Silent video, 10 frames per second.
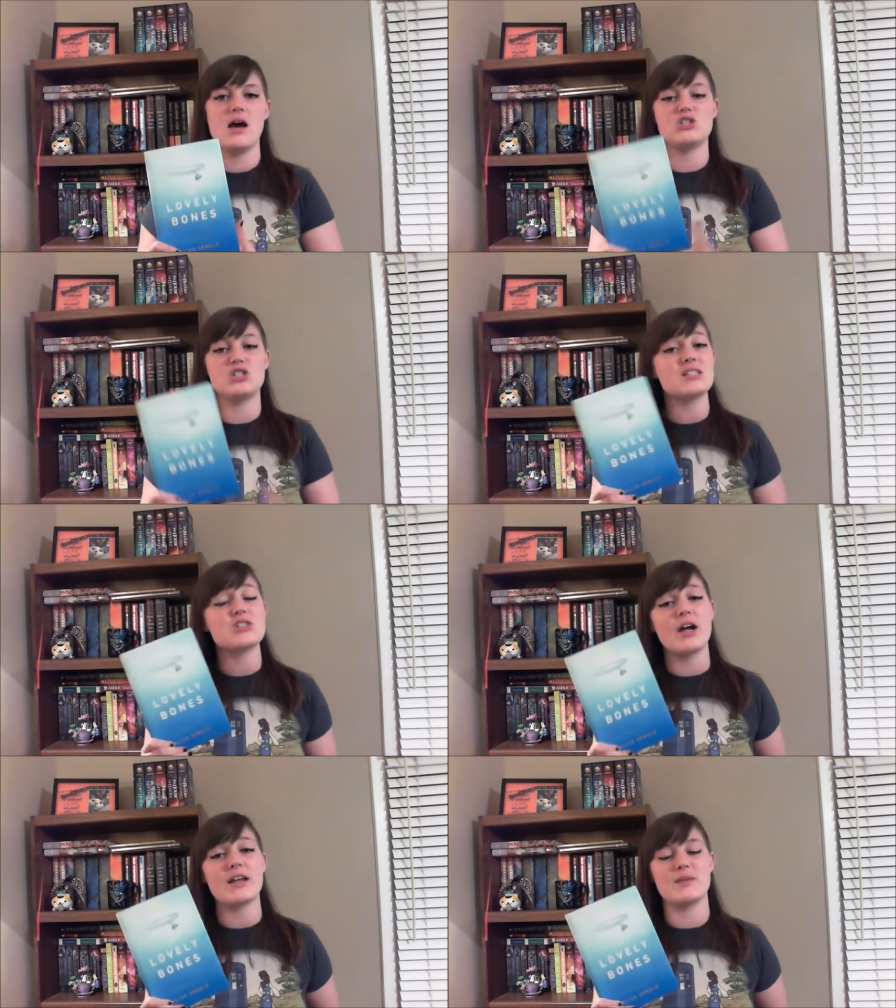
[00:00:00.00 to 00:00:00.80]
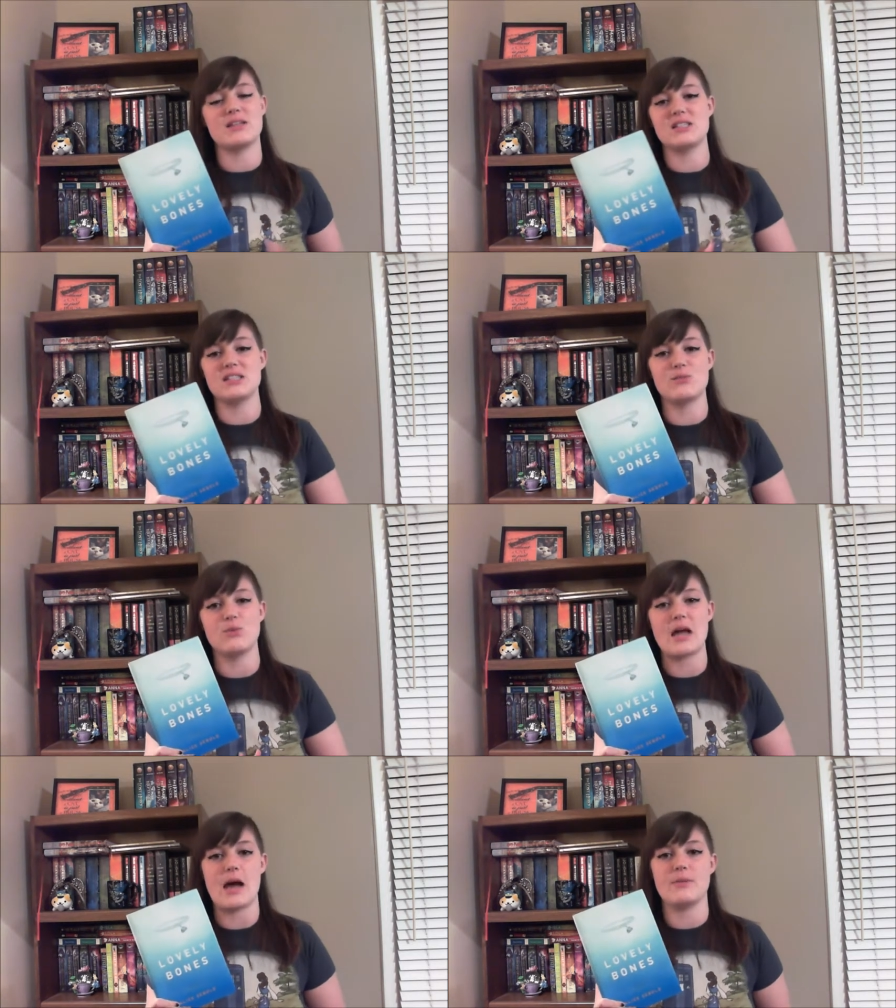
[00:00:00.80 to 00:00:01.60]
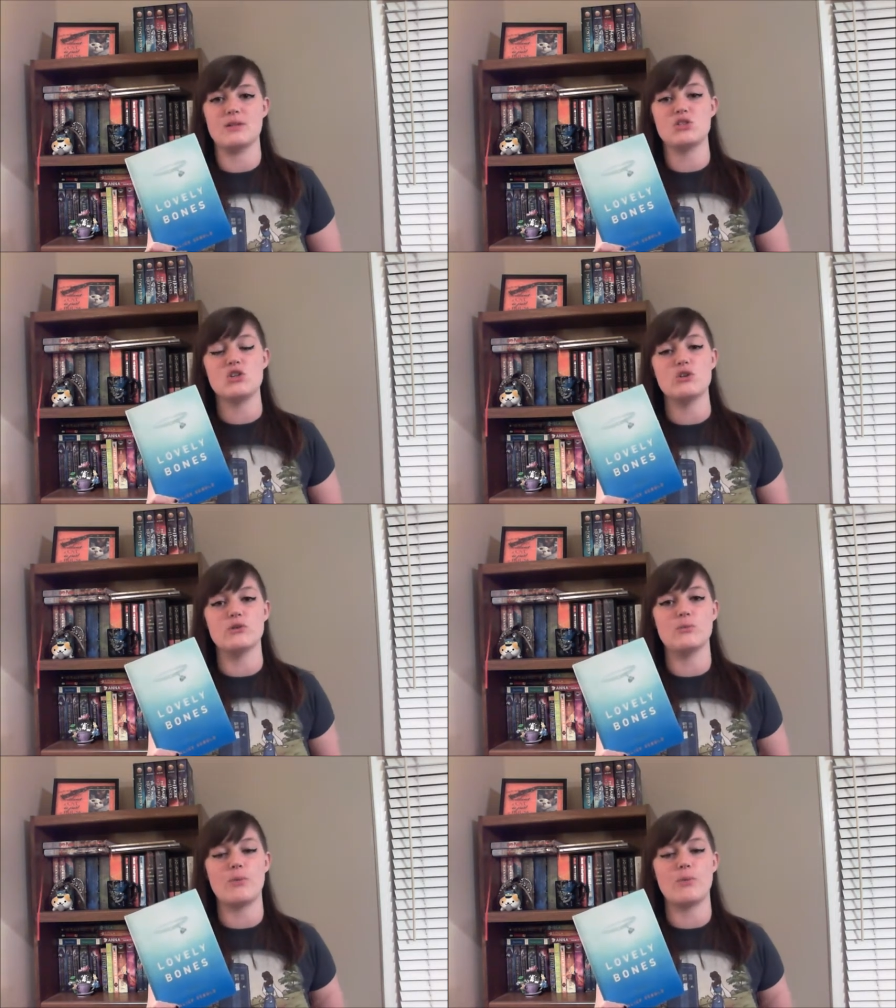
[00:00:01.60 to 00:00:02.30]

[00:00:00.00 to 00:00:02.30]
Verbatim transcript: She's trying to make sense of what happened too.